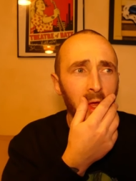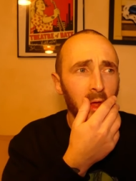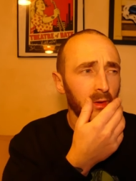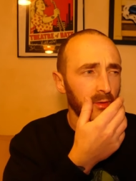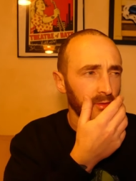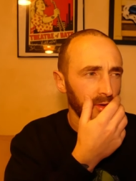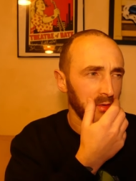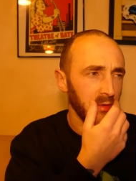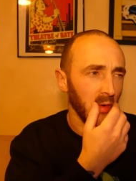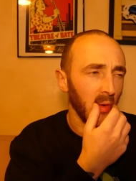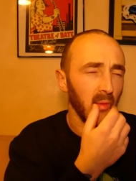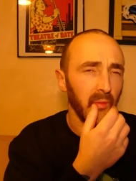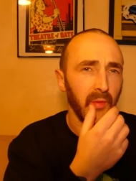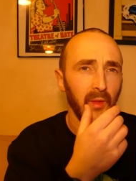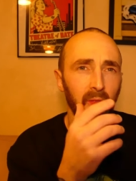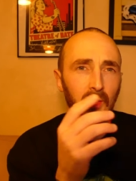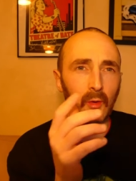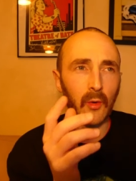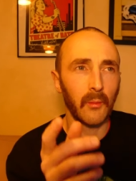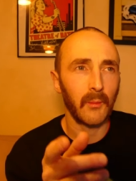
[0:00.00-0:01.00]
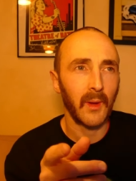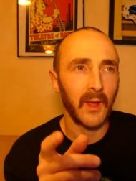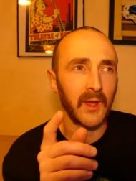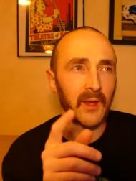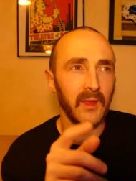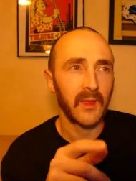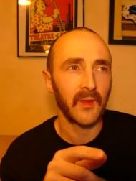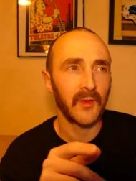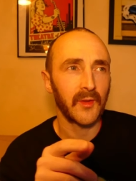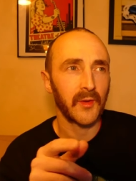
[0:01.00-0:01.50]
because I don't think there were many
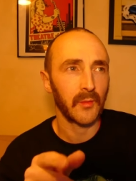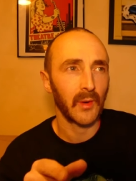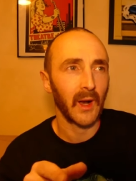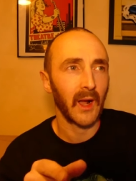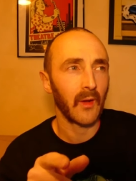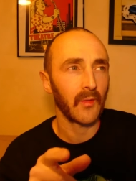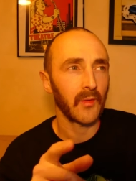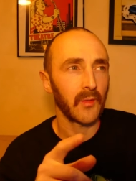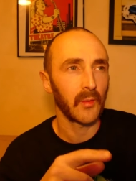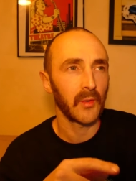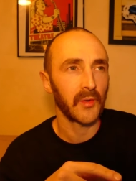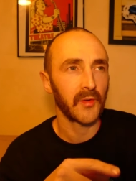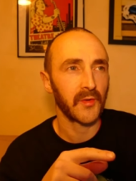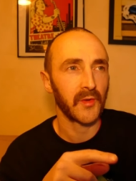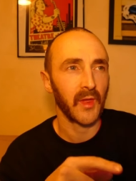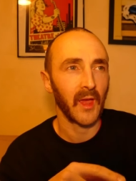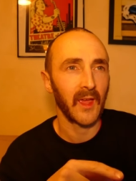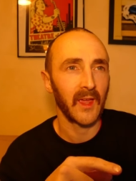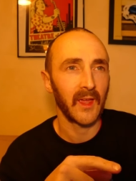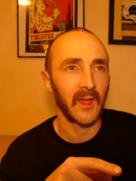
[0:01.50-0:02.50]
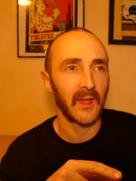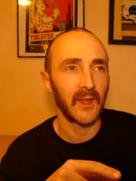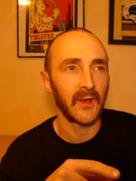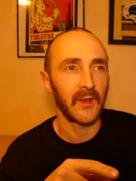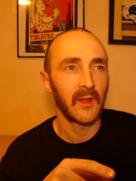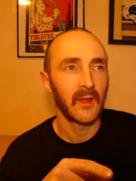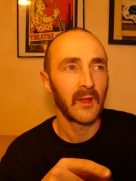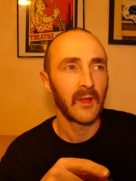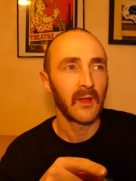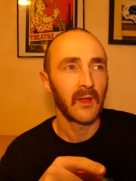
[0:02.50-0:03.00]
kids around who were
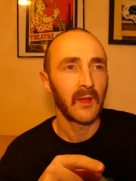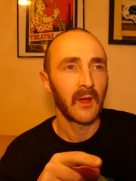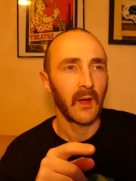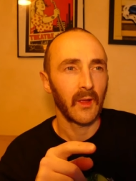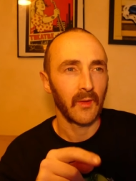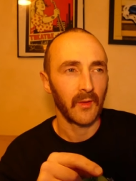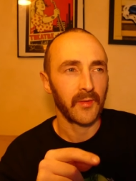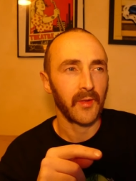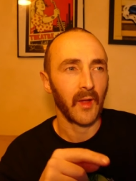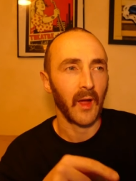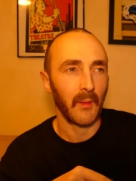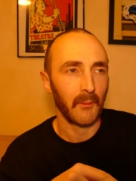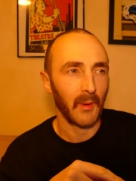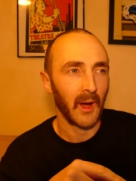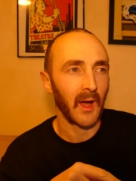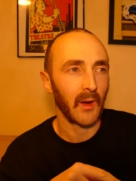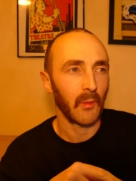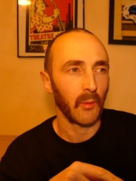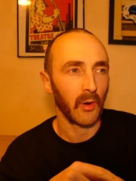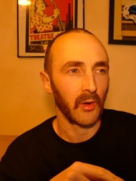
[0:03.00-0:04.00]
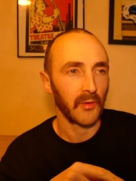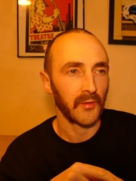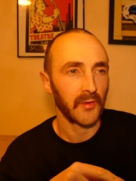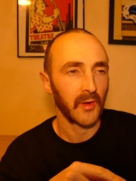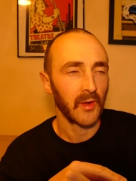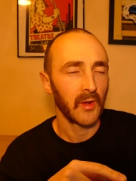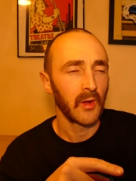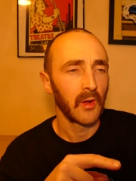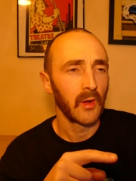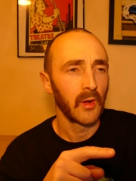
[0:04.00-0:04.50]
skating at the time I was
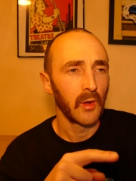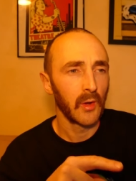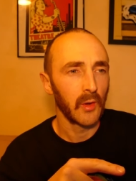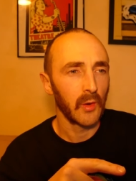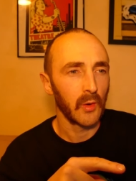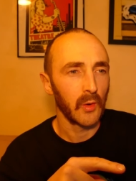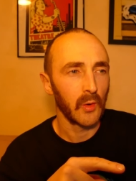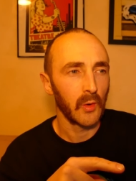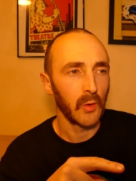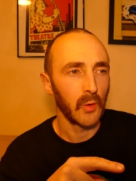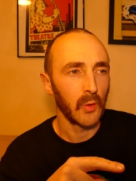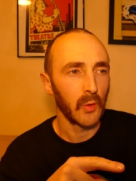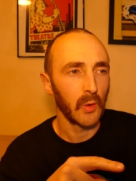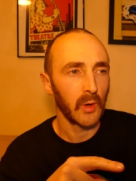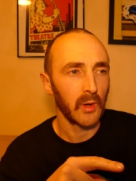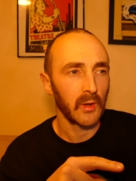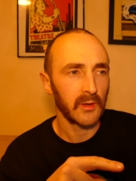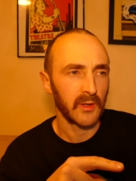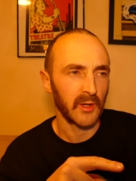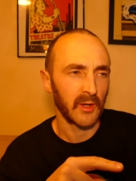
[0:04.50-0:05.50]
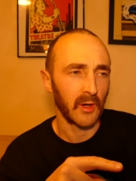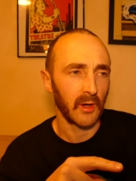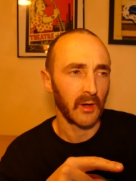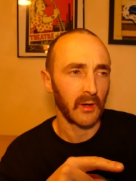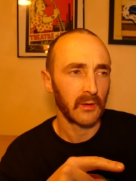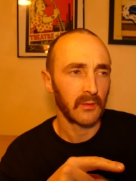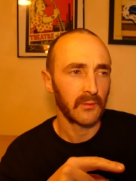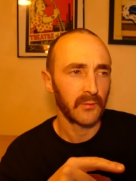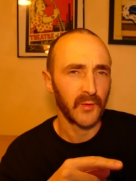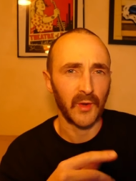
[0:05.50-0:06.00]
who you know
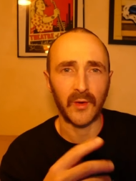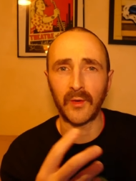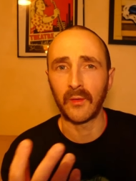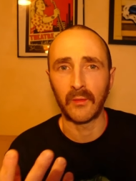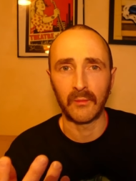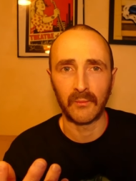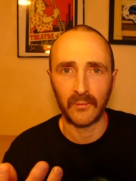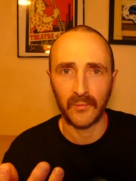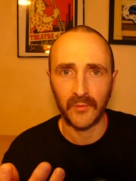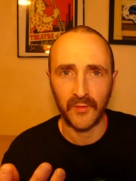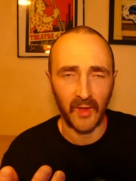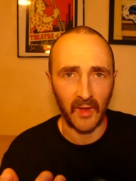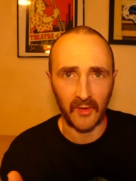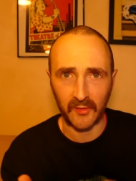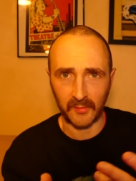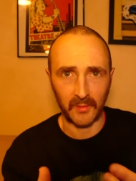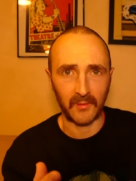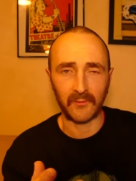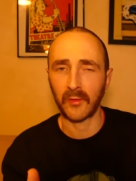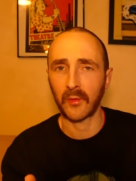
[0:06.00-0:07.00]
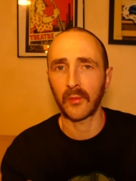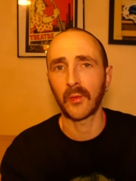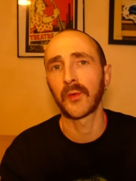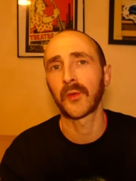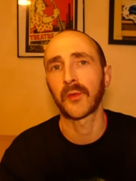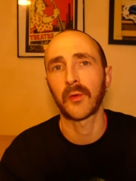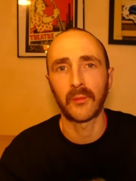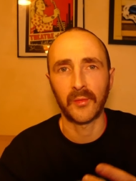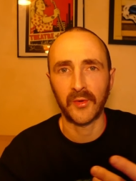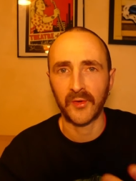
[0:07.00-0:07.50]
didn't take some influence
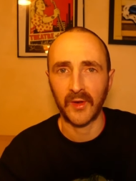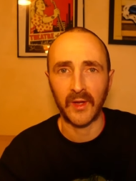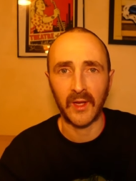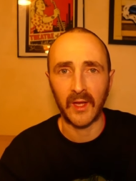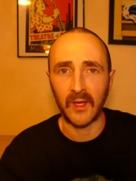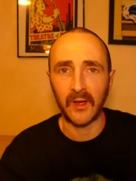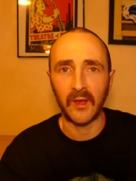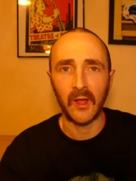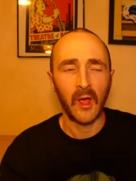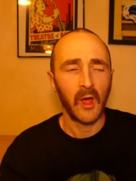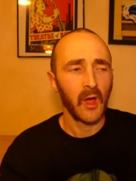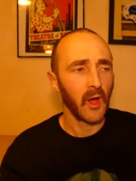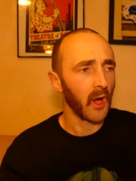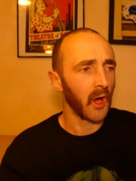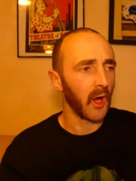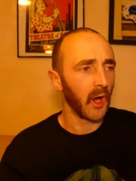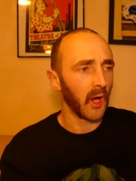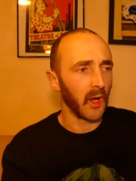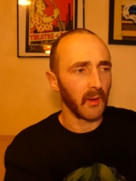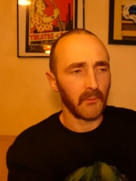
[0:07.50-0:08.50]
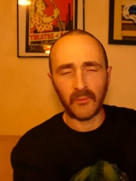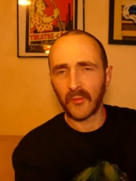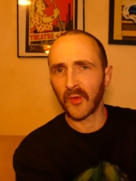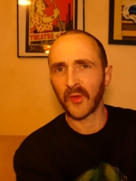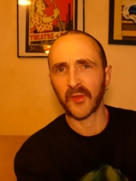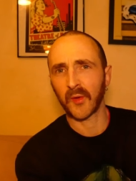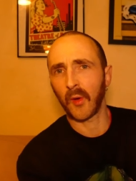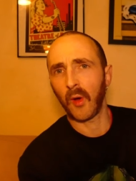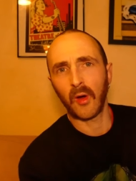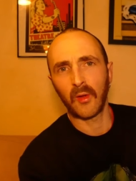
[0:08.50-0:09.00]
from seeing um, the
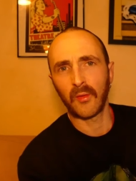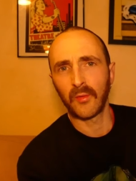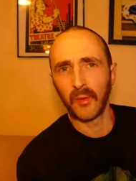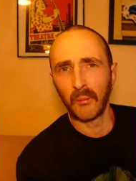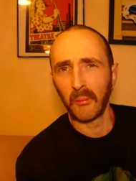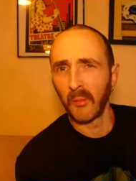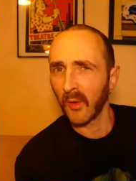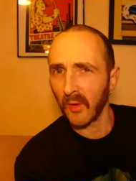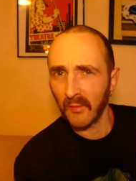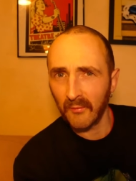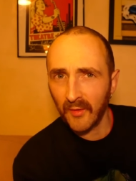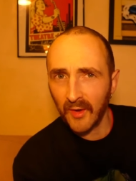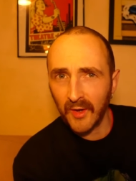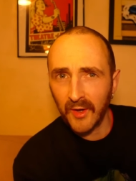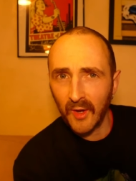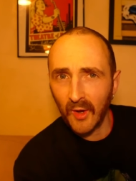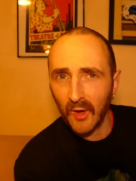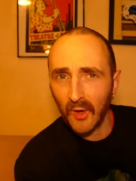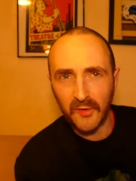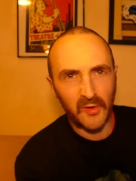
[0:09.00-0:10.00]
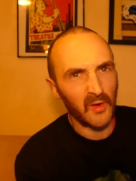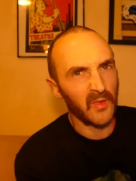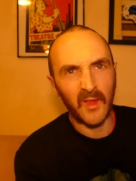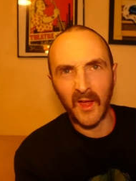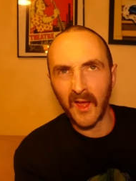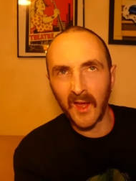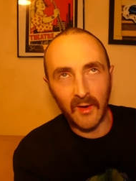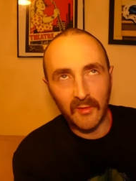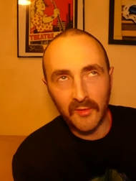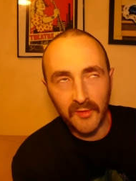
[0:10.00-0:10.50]
sort of the Mullen videos on
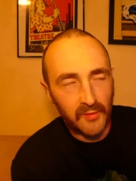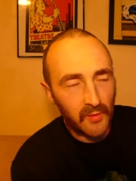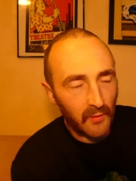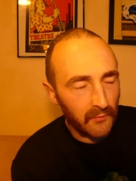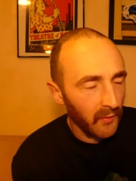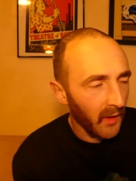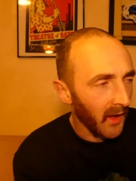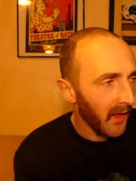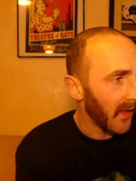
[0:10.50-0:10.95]
there and stuff like